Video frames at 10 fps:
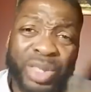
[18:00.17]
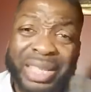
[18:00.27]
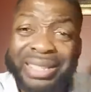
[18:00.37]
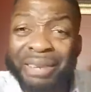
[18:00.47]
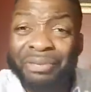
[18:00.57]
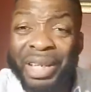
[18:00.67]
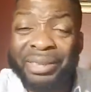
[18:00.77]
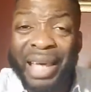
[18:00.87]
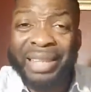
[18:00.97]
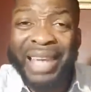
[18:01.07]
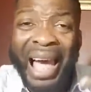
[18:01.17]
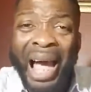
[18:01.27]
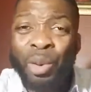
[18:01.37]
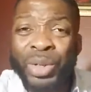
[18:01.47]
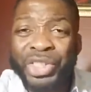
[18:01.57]
significant that
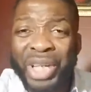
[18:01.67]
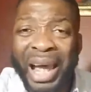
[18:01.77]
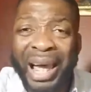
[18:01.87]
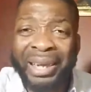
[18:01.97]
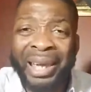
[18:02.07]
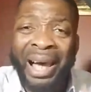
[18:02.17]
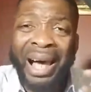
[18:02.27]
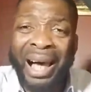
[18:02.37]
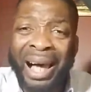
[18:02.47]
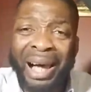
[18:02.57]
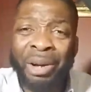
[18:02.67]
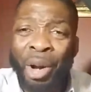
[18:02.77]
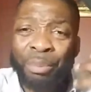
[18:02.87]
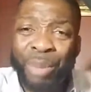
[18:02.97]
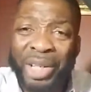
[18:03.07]
Yahushai,
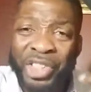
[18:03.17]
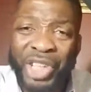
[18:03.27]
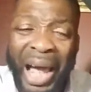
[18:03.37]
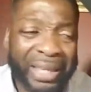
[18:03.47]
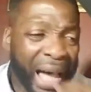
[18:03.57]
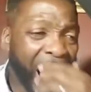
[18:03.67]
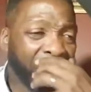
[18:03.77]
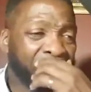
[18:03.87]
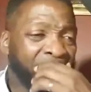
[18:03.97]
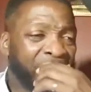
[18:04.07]
HaMashiach,